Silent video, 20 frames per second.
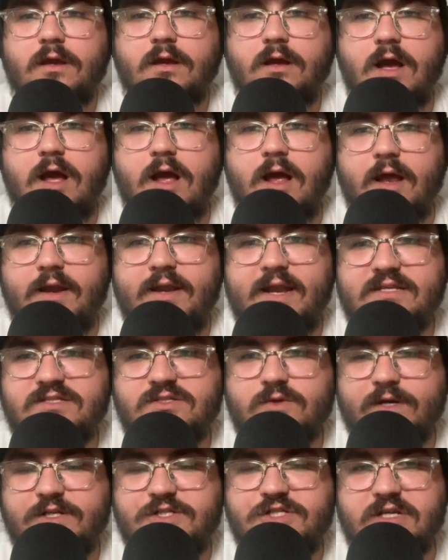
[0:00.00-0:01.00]
Next
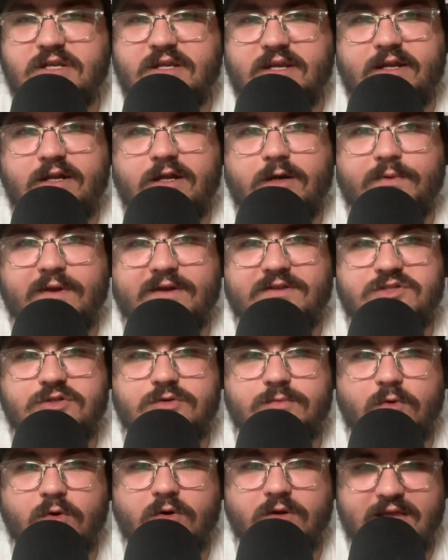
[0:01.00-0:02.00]
question here. We got
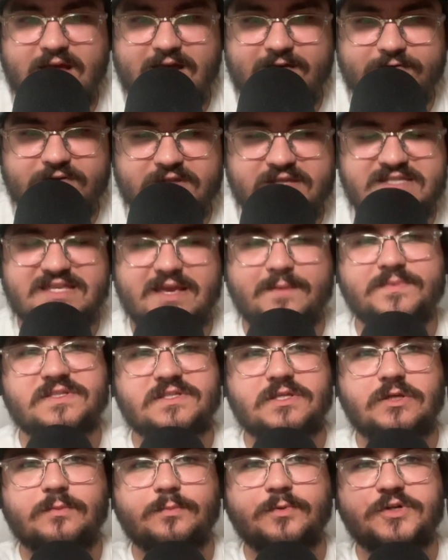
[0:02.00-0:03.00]
2 more left for this
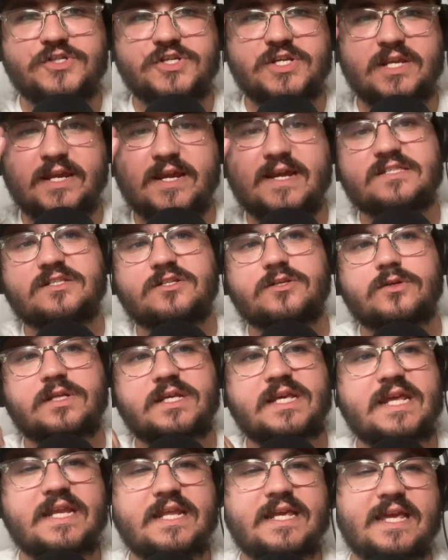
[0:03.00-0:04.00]
episode. Appreciate you guys tuning
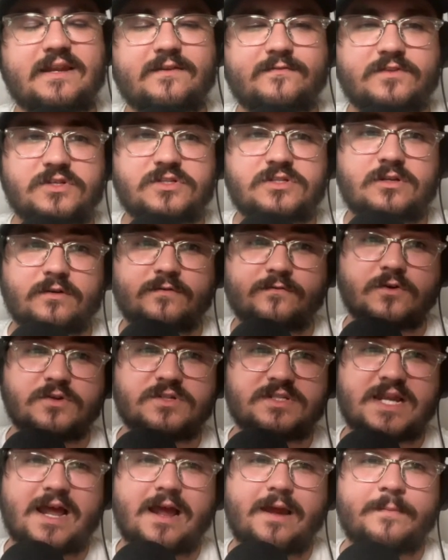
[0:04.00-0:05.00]
in. Again, if this is your
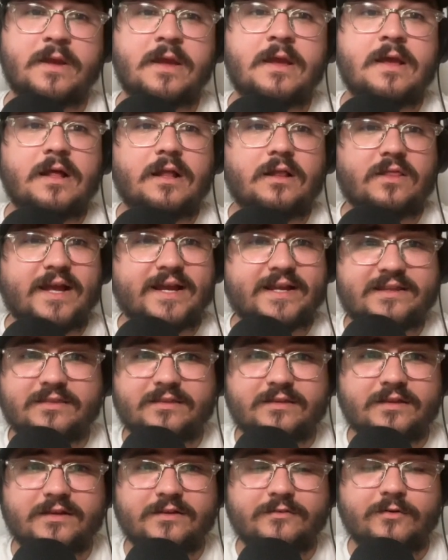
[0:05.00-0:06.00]
first time, like
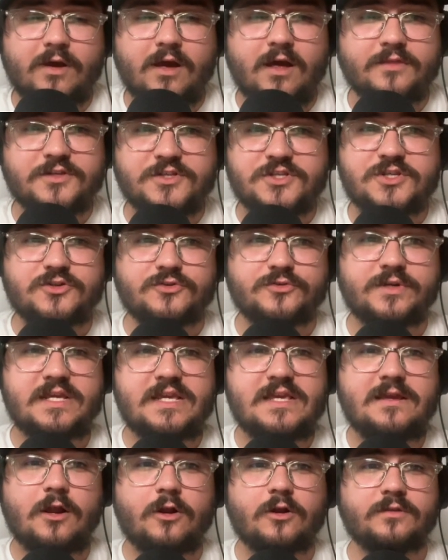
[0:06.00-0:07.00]
the
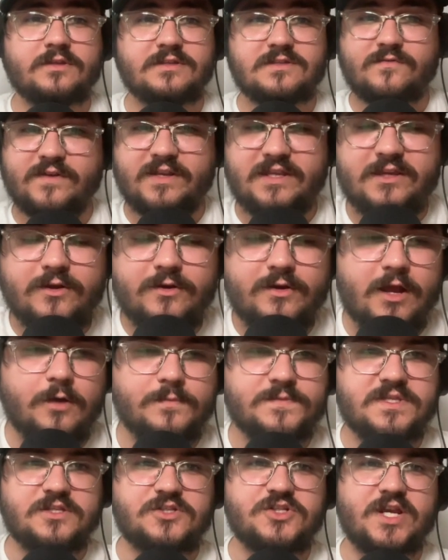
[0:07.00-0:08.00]
stream or this video,
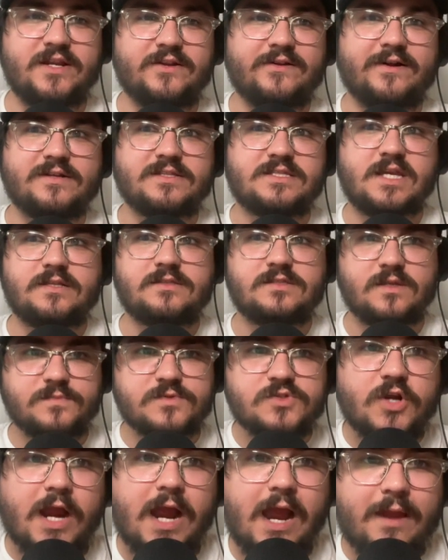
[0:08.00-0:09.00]
helps the channel a ton.
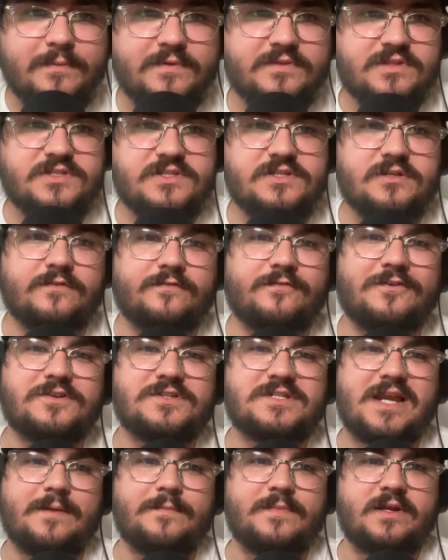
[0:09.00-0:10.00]
Subscribe if this is your
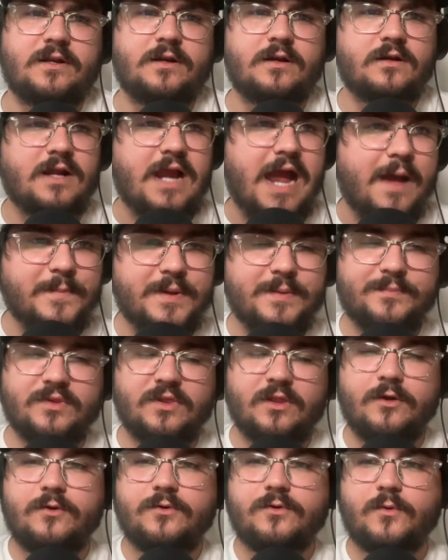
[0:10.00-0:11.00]
first time here. Comment
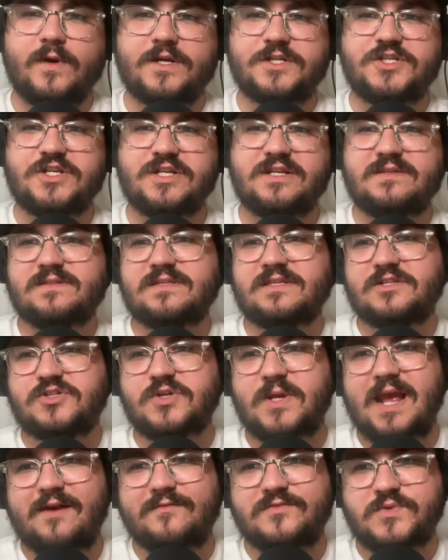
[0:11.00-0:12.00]
below questions that
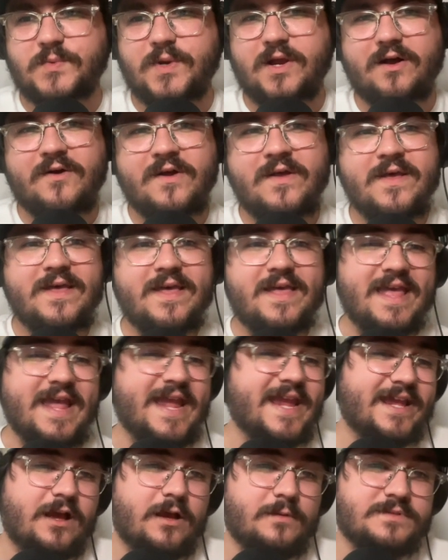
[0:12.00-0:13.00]
you have as well.
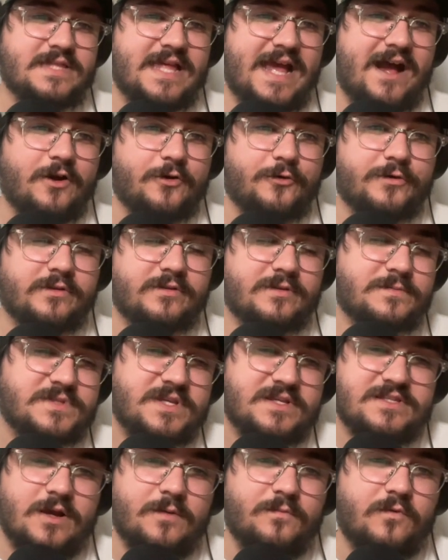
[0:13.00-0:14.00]
A, helps the algorithm,
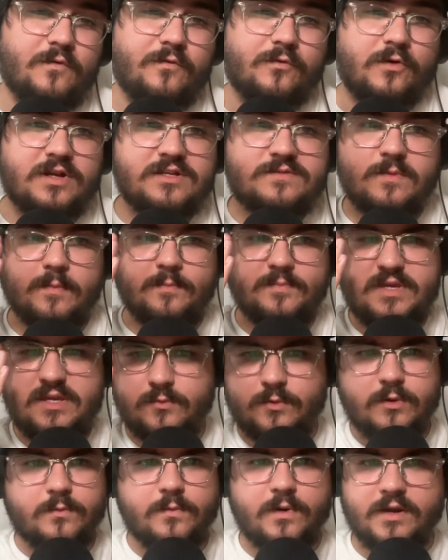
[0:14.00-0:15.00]
so it's helpful for us. But B,
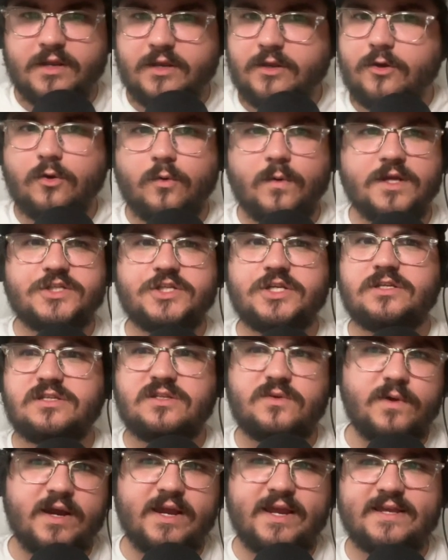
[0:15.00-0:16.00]
we want to know questions
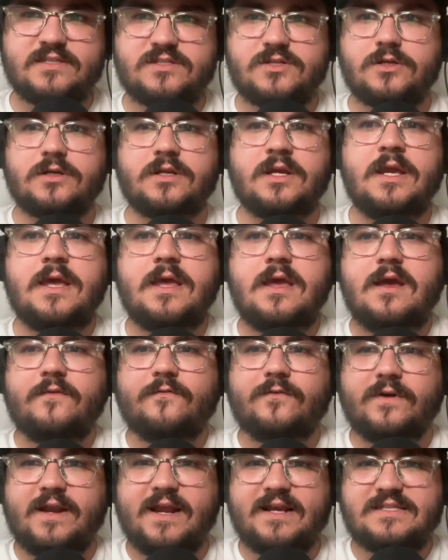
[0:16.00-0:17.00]
you want answered
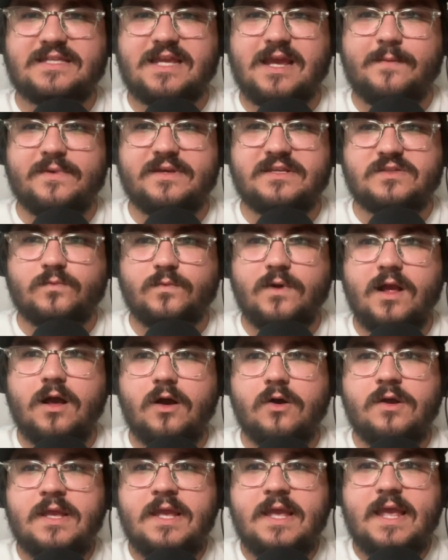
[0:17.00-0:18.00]
for next time as
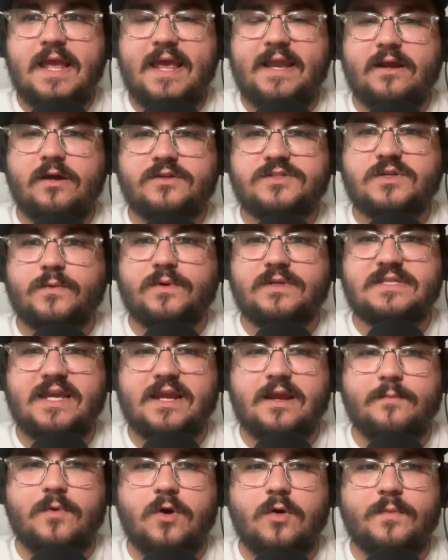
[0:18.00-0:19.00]
well. And I also want to
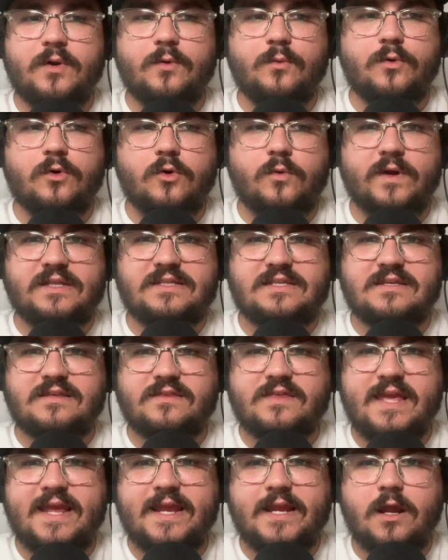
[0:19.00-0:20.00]
take a moment real quick to
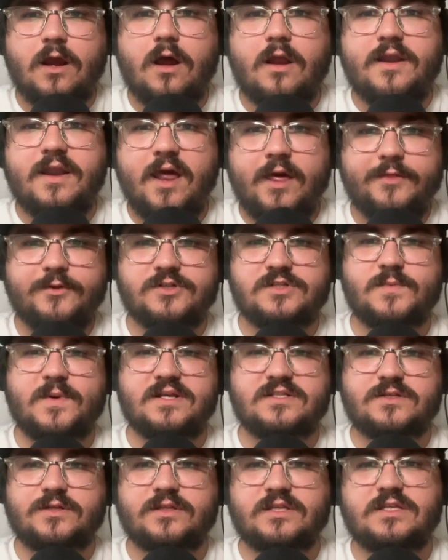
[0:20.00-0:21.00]
thank another
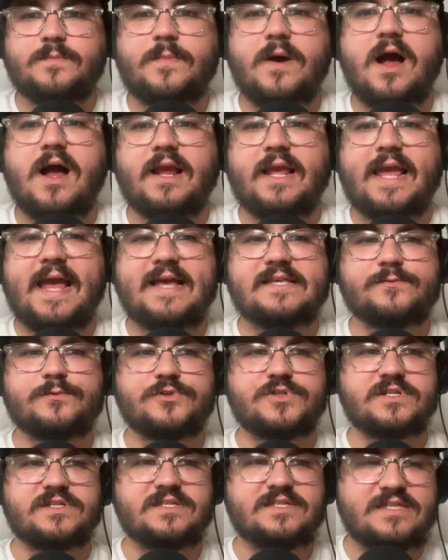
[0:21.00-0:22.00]
sponsor of this podcast,
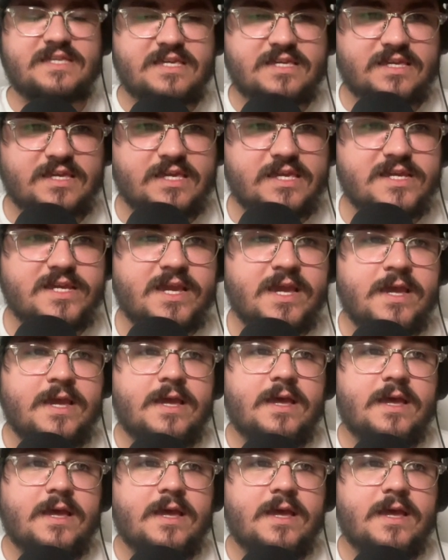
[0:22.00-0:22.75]
which is SeatGeek.